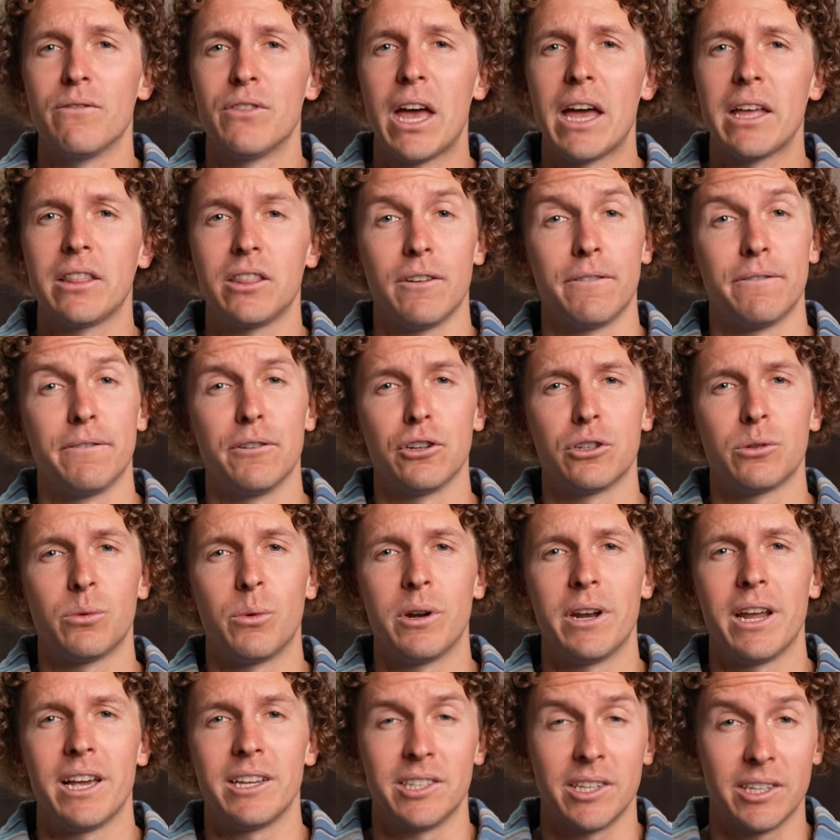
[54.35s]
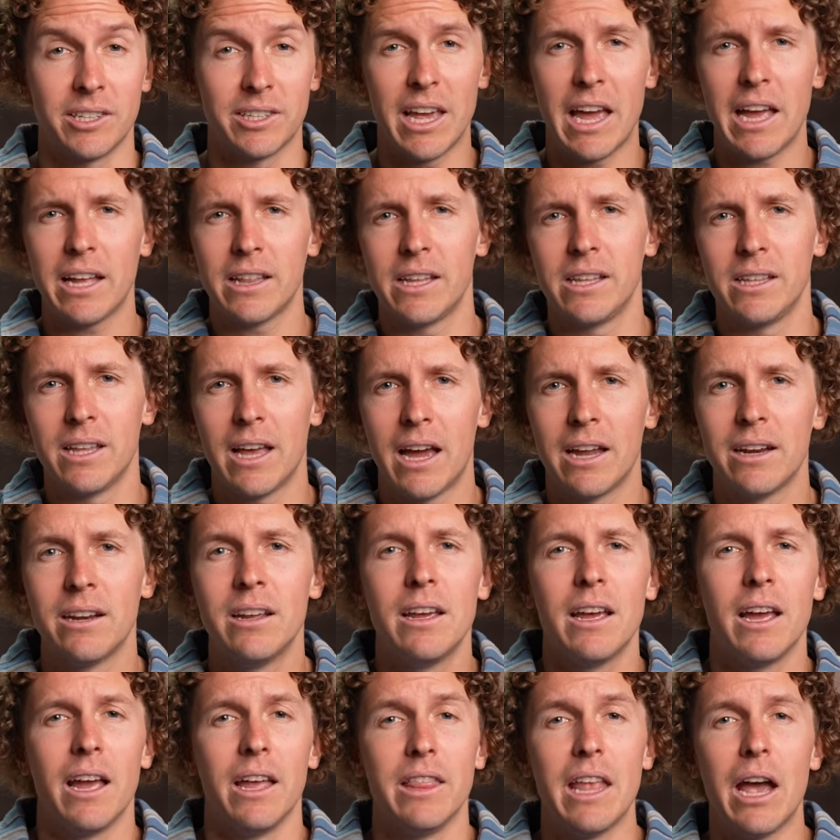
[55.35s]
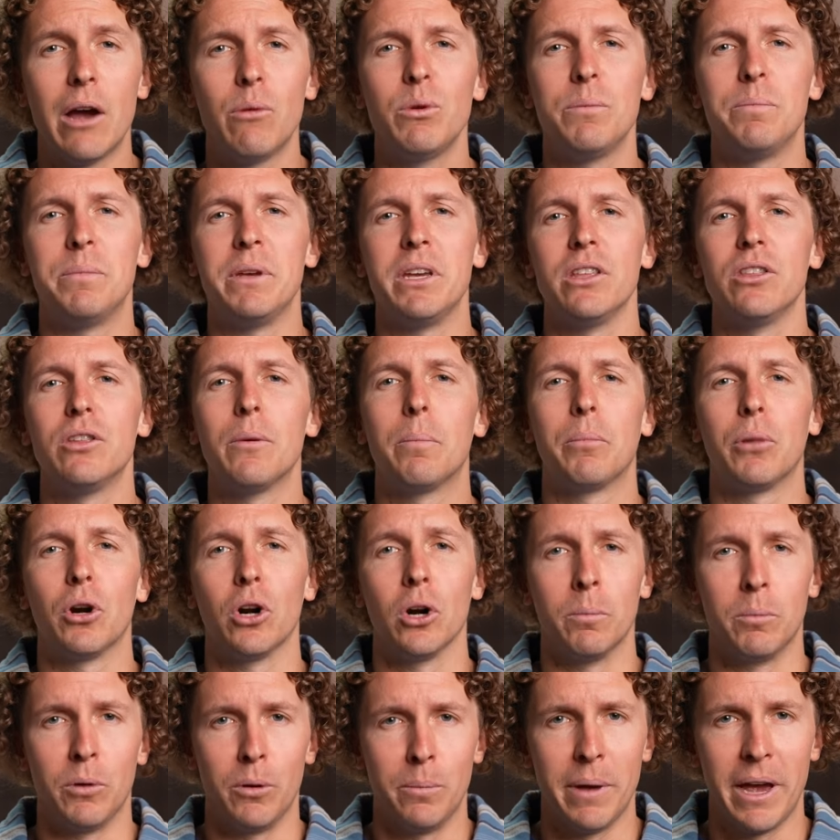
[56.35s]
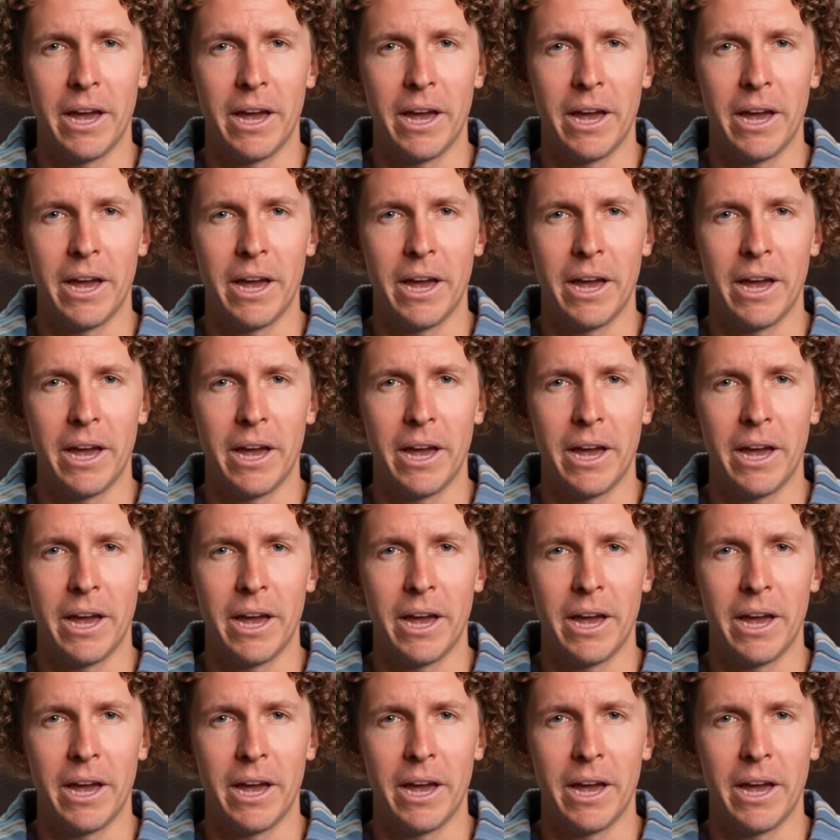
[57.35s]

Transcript: of that, the first one has exactly that, and that would be the purple